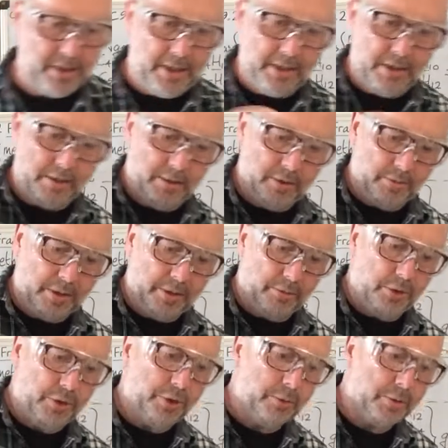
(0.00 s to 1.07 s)
and so is my little
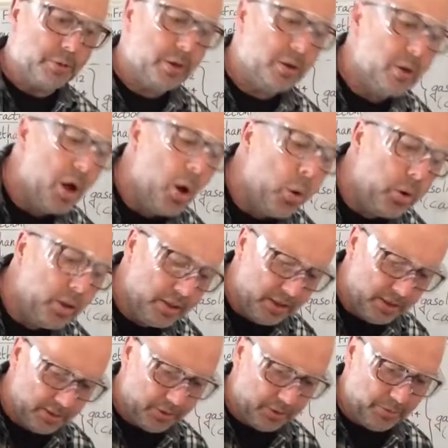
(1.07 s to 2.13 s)
tube as well.
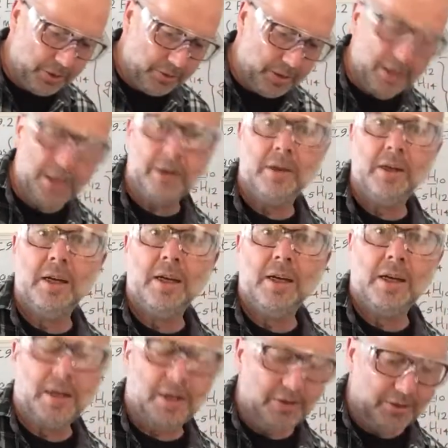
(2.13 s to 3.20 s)
So blow that out,
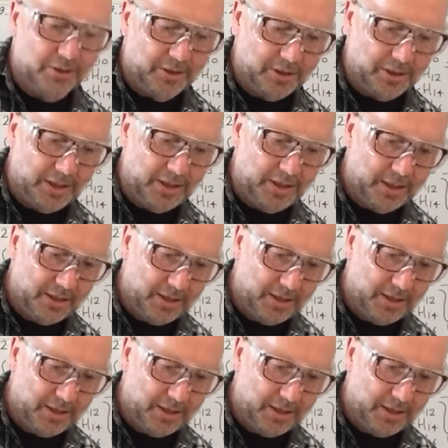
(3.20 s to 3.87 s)
and you can see